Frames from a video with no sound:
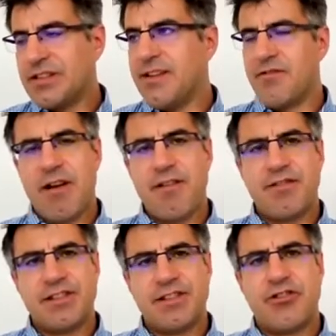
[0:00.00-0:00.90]
so Stephen
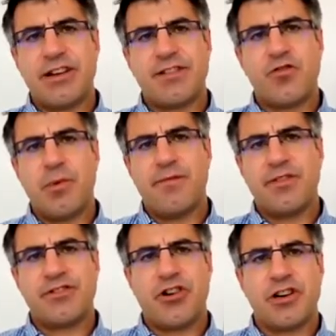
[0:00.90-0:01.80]
referenced the Transforming
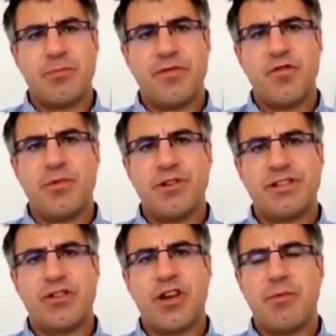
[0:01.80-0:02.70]
Infrastructure
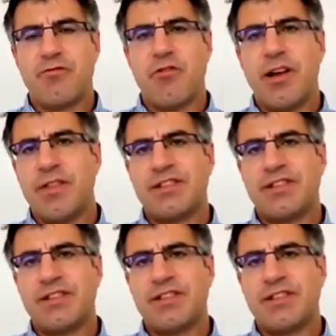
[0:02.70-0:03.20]
Performance document right